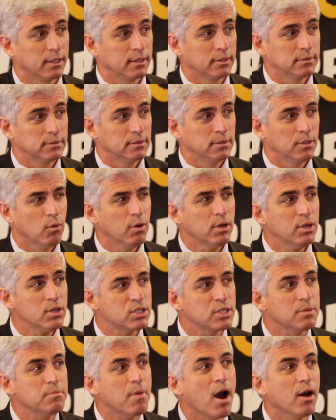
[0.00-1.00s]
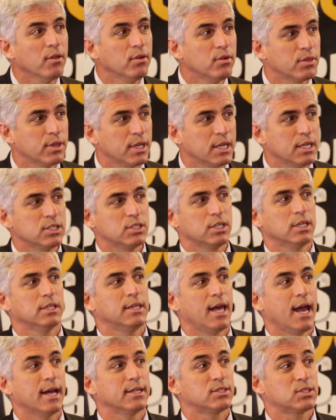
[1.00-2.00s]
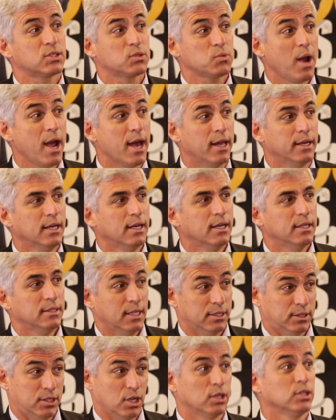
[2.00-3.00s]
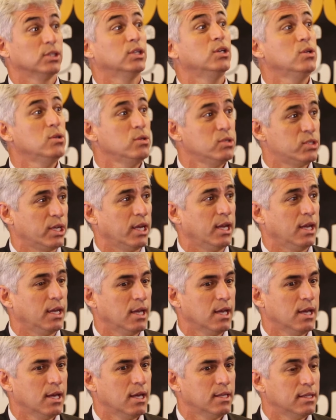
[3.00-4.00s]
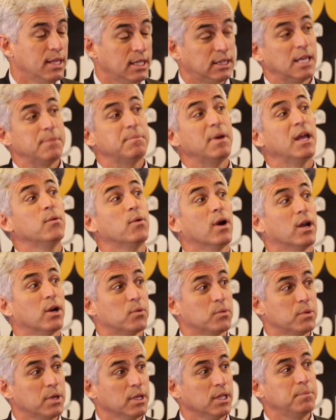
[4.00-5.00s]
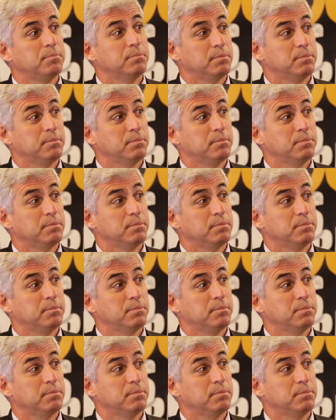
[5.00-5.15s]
Right. What are some other things in that sweat that they're losing that they may want to really